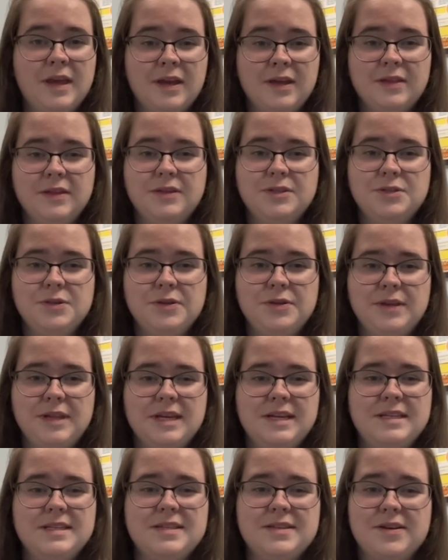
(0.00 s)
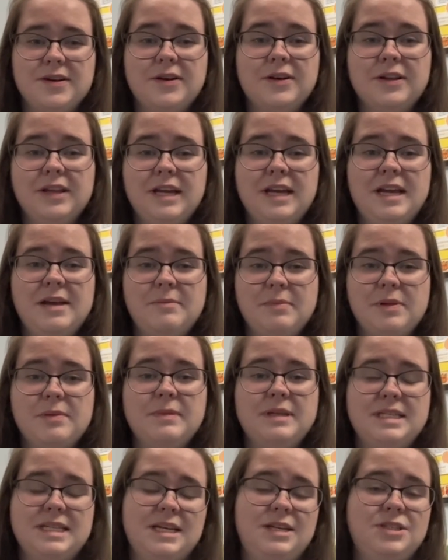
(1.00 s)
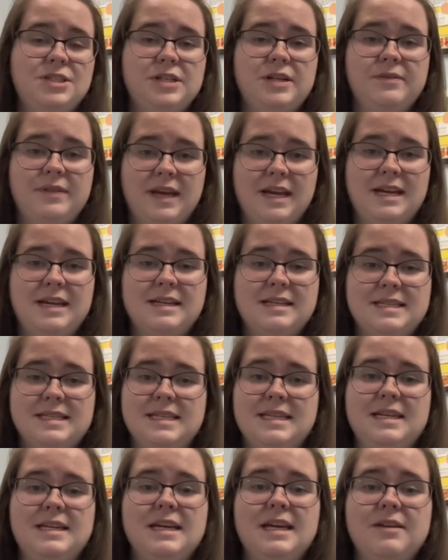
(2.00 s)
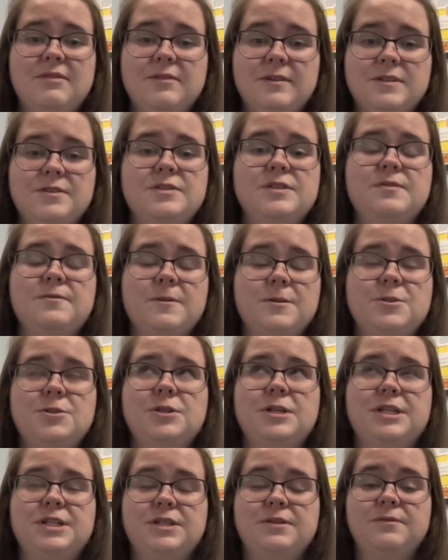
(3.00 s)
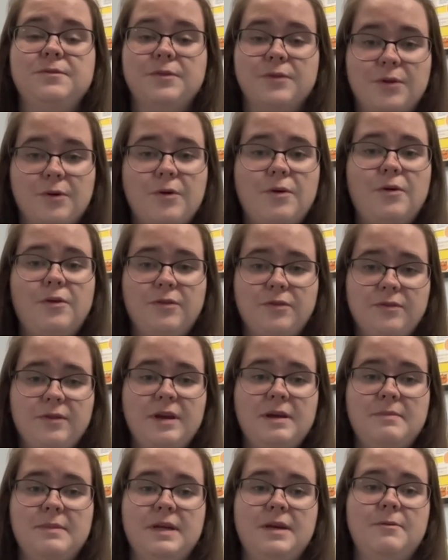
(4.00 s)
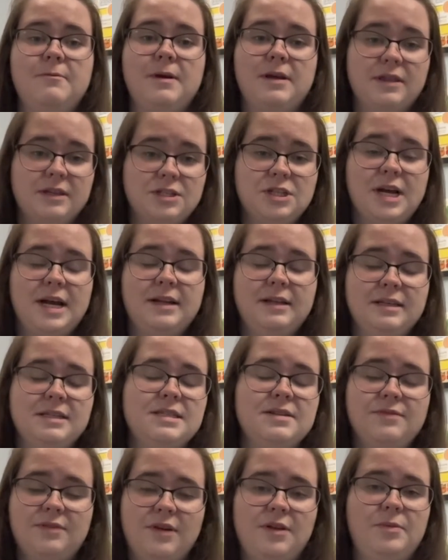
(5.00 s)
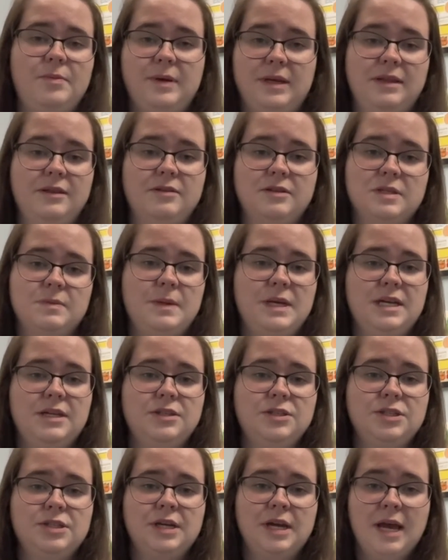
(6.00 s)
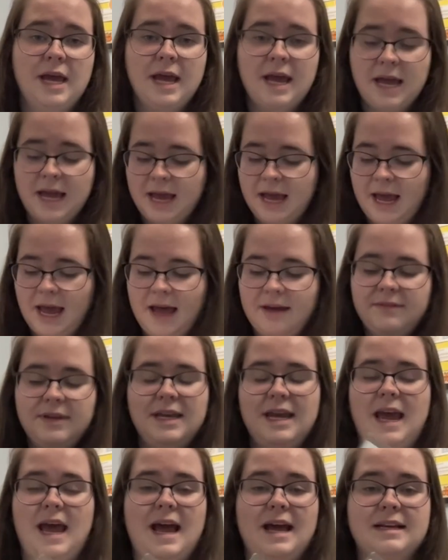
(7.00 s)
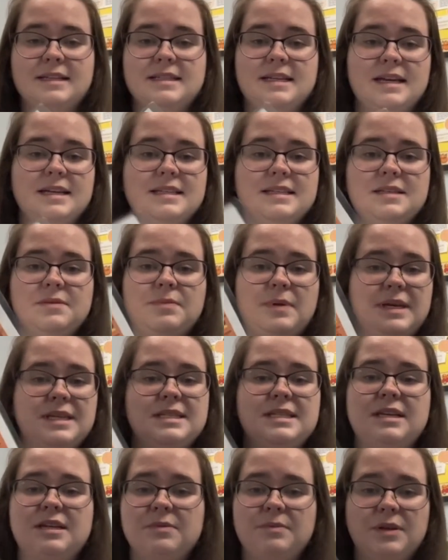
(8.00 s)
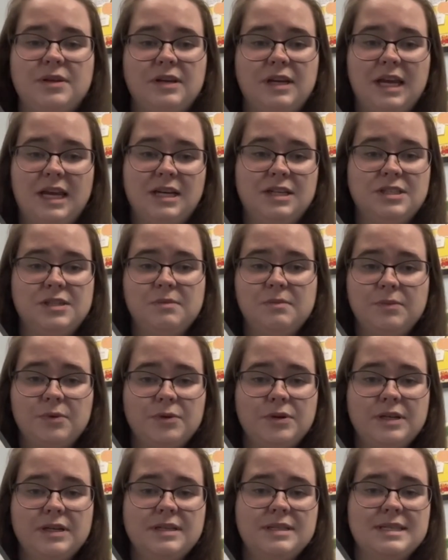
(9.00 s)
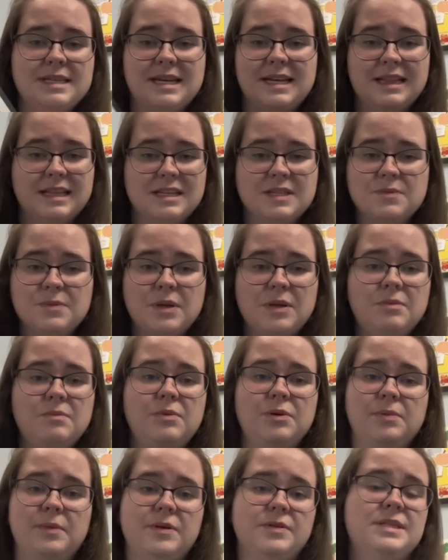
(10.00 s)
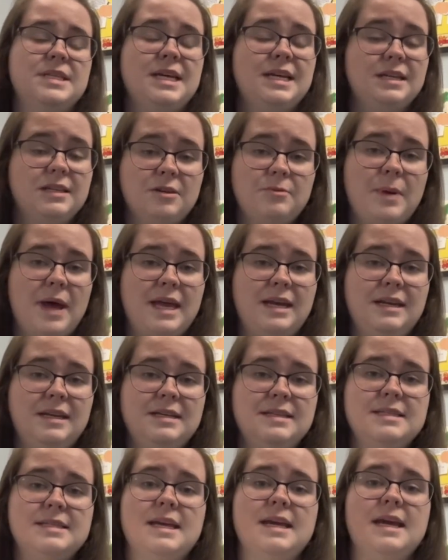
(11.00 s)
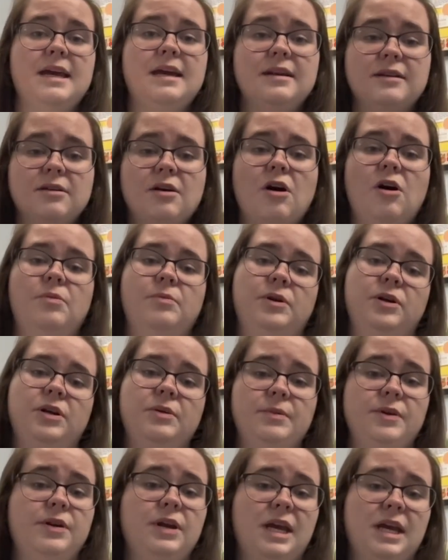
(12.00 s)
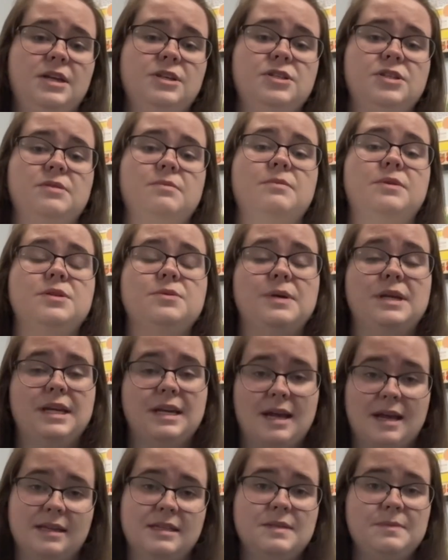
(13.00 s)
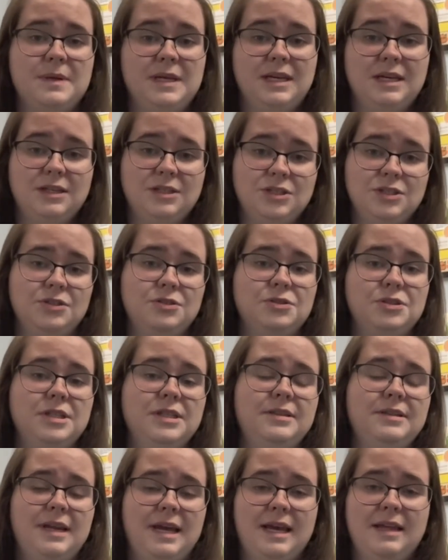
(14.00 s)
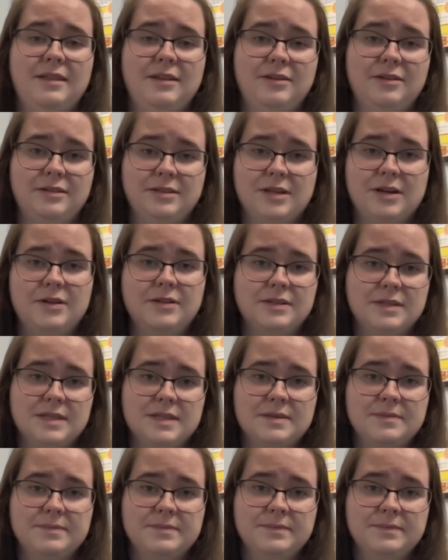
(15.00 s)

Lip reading: The truth is, early implementation of AAC can reduce frustration for the whole family while the child is developing their speech. Having access to basic communication boards like this one promotes independence and calmer communication between non-speaking children and their adults.